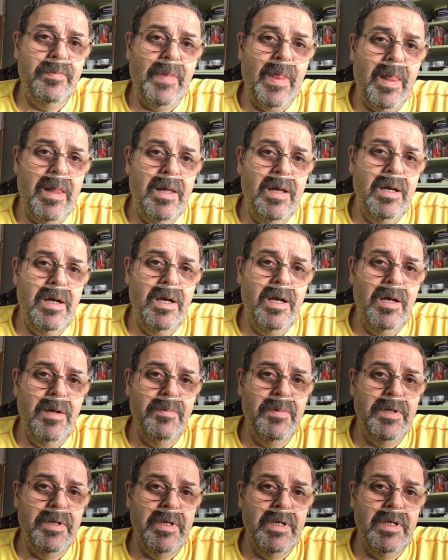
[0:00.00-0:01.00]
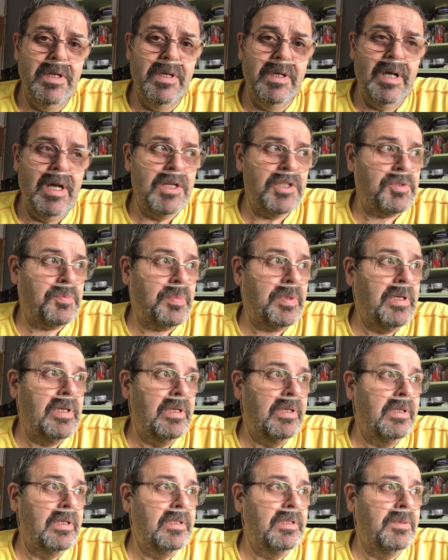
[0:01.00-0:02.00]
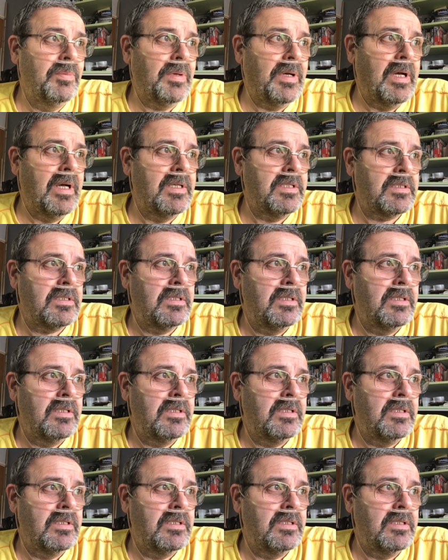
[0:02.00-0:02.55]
the ash pit in the past.